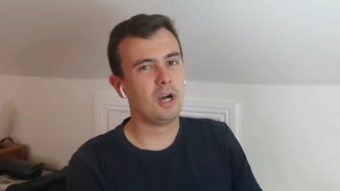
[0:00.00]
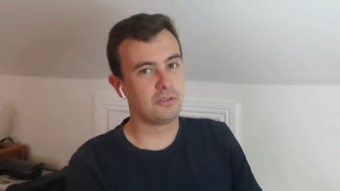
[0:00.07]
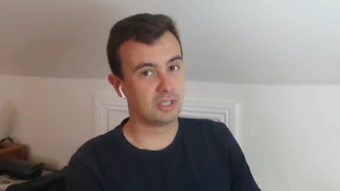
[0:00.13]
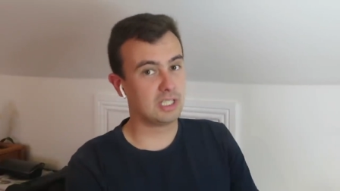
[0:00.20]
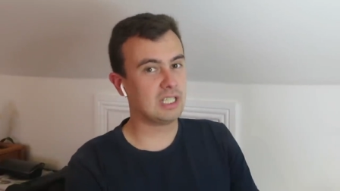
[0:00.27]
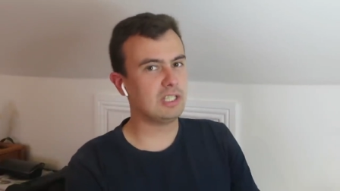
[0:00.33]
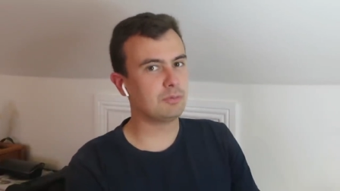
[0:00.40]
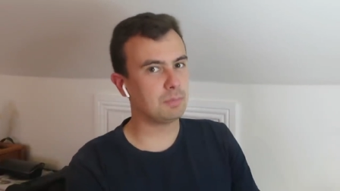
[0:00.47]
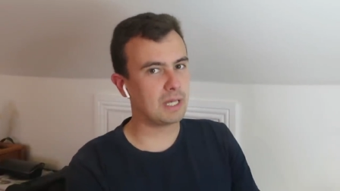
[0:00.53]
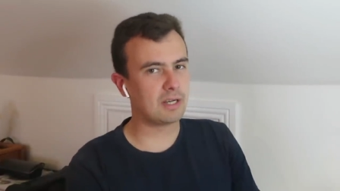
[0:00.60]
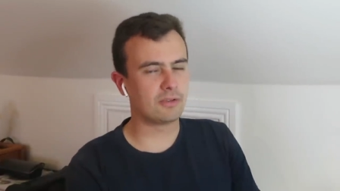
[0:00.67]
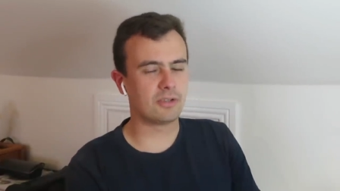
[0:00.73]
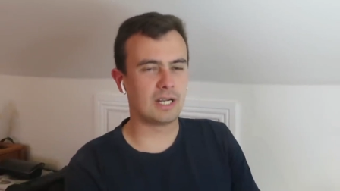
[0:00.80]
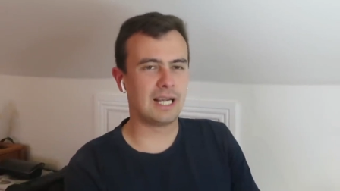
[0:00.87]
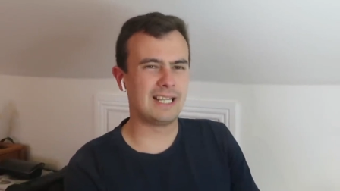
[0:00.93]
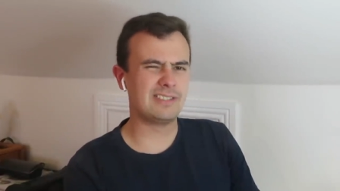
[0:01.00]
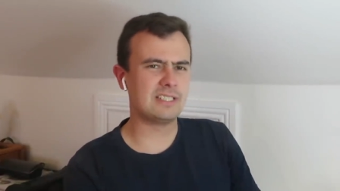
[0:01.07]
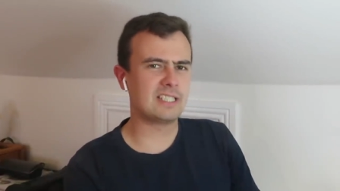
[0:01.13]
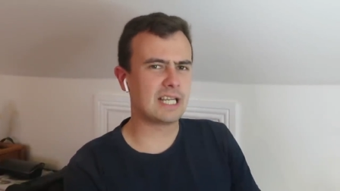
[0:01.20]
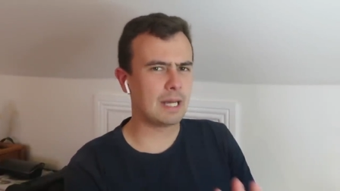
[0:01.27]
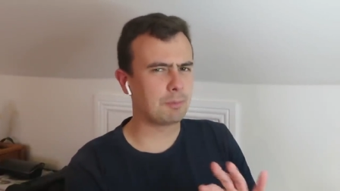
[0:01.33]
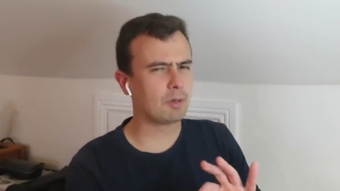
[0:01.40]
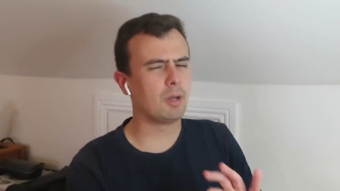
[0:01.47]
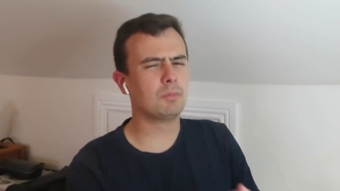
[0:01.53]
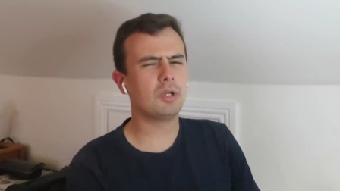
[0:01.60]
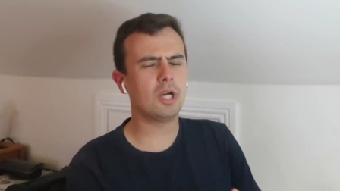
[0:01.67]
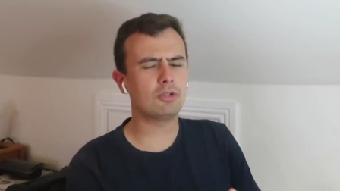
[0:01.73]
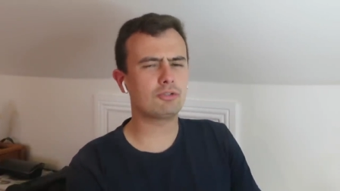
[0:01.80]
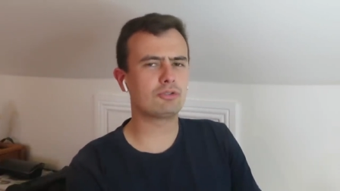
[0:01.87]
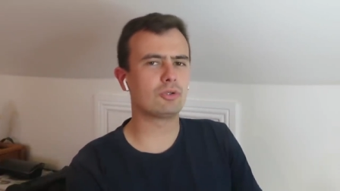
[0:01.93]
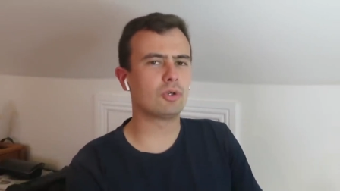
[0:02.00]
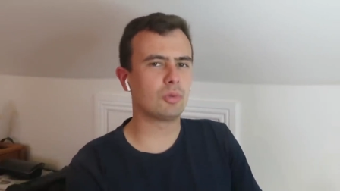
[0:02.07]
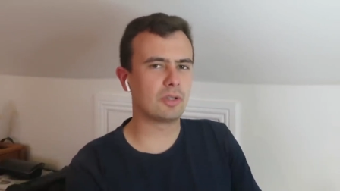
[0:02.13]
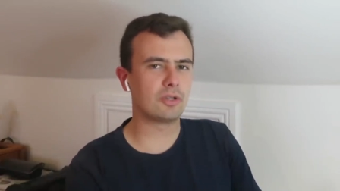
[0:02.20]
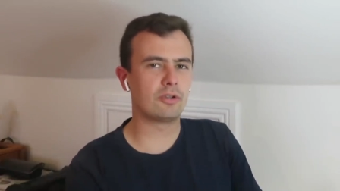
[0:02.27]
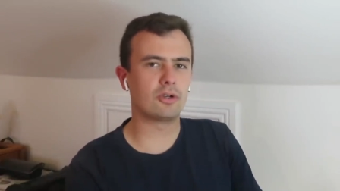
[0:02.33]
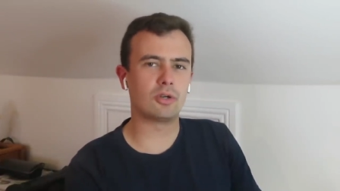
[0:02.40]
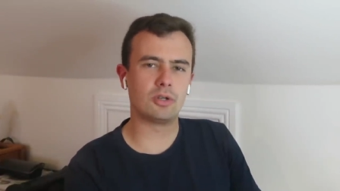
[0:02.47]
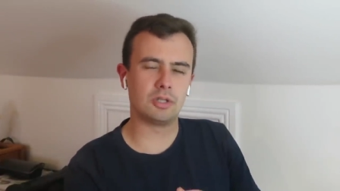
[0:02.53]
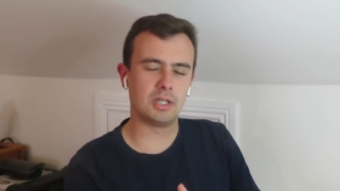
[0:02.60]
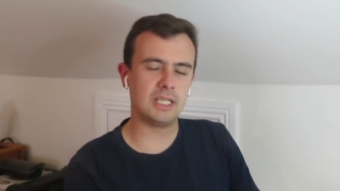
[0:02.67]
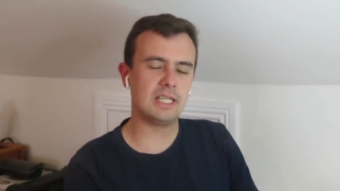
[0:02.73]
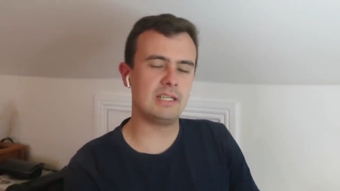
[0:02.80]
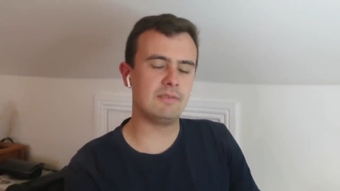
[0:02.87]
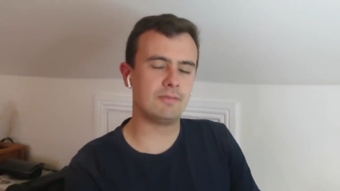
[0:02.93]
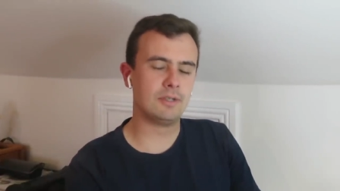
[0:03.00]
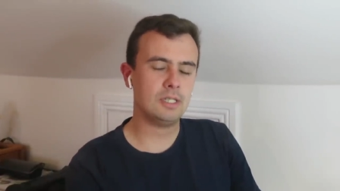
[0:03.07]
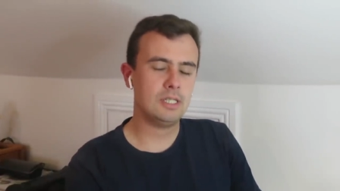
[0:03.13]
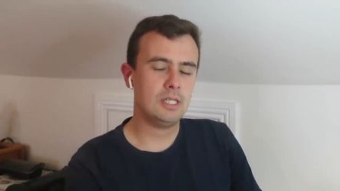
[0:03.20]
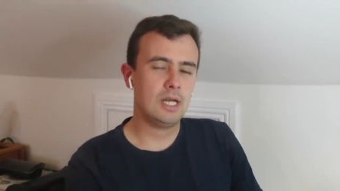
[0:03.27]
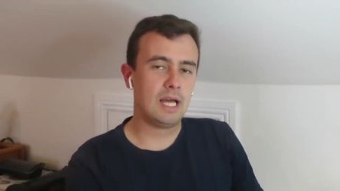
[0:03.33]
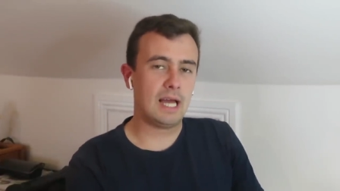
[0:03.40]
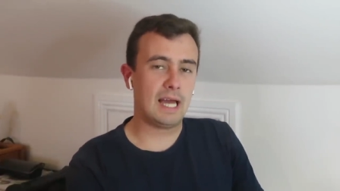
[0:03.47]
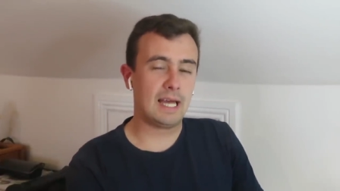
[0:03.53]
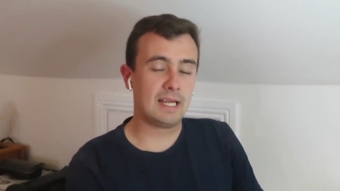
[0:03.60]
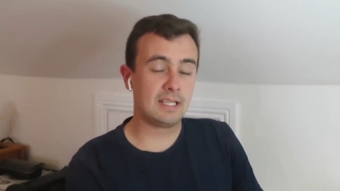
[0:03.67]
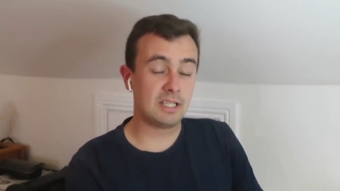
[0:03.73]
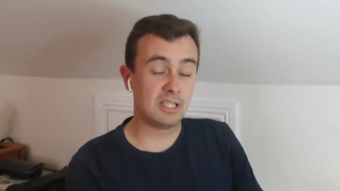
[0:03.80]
I think he's better than a handicapper. I'm not sure whether they're going to leave uh,